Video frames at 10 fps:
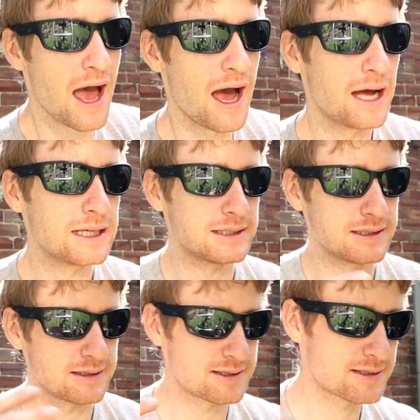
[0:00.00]

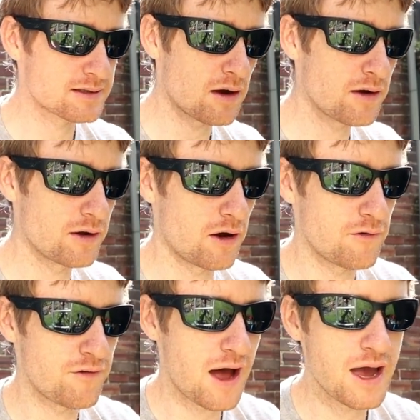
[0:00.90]
And starting
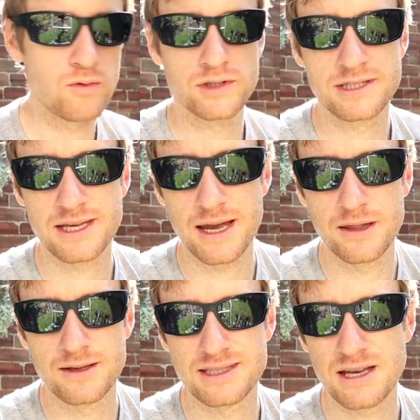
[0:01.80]
off, I would say
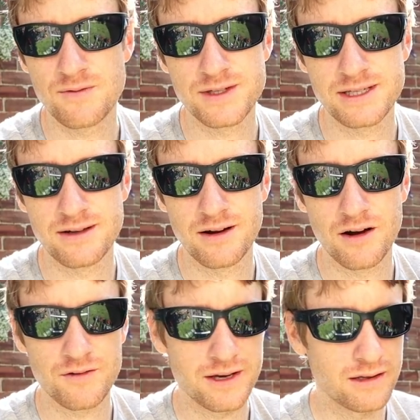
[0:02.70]
that
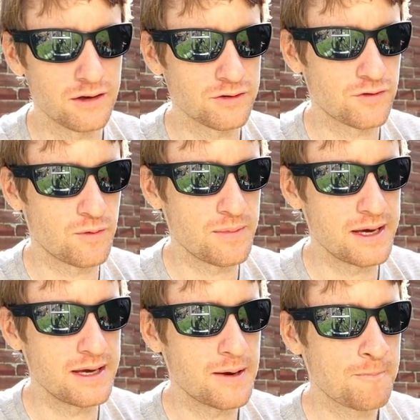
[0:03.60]
17.5 kilos for
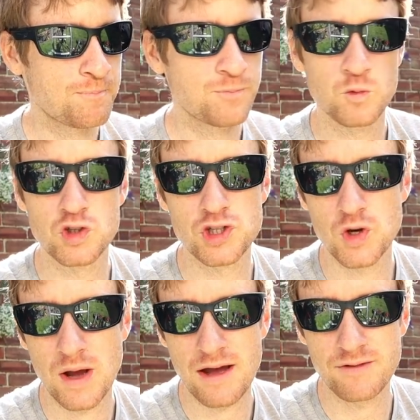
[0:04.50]
me was
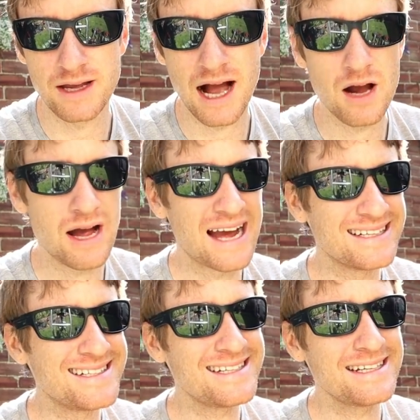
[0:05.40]
too heavy.
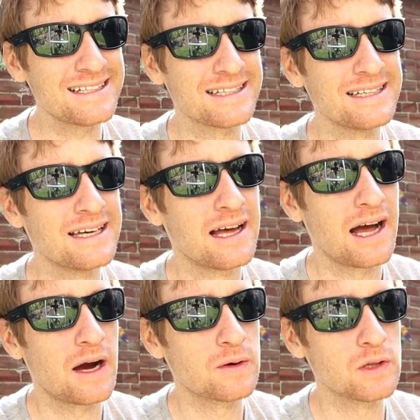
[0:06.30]
Ideally,
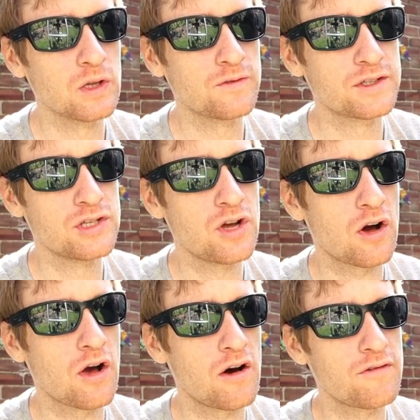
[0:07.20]
I would love to
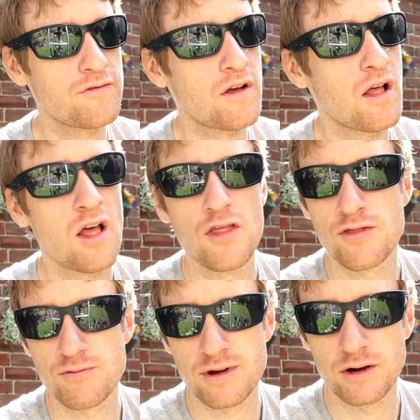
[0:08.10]
knock off
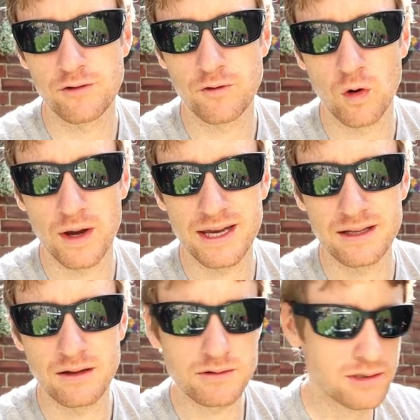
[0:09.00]
3 or 4
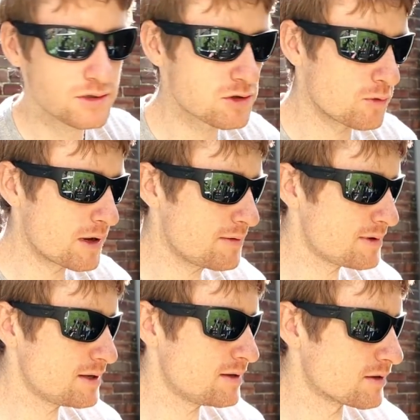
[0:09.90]
kilos, so
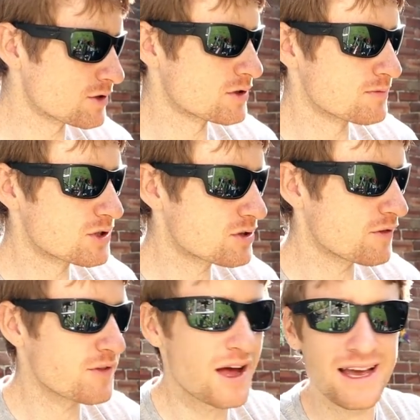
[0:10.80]
maybe there's some
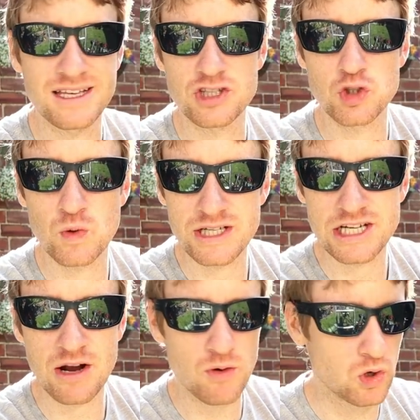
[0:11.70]
stuff that I can
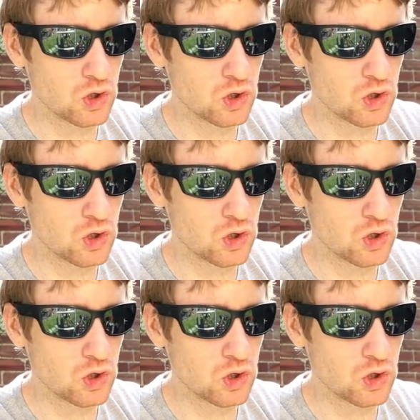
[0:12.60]
switch out